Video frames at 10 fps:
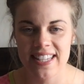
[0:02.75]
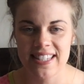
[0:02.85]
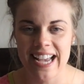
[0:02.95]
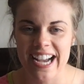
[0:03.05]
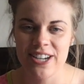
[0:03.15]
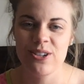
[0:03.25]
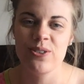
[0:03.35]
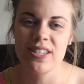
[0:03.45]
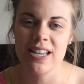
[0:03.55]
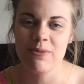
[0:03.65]
the sad
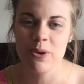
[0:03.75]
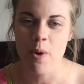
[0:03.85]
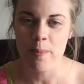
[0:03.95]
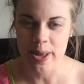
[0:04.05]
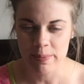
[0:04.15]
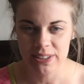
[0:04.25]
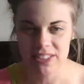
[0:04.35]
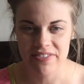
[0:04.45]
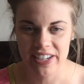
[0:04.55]
news that we won't be able to